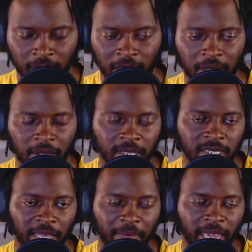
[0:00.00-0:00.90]
it
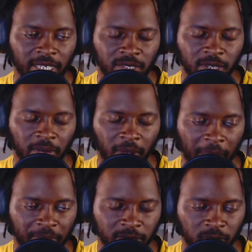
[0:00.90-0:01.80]
said mainstream
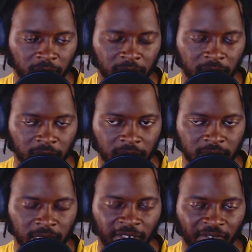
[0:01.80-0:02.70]
rappers want to see
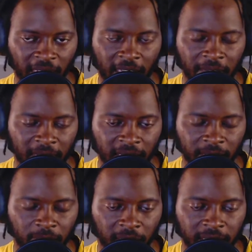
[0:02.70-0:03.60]
the fame, and now they
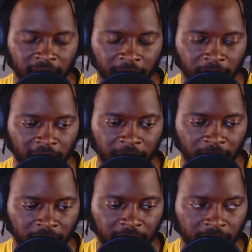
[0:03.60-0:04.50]
break
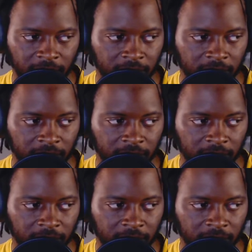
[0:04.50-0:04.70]
bread.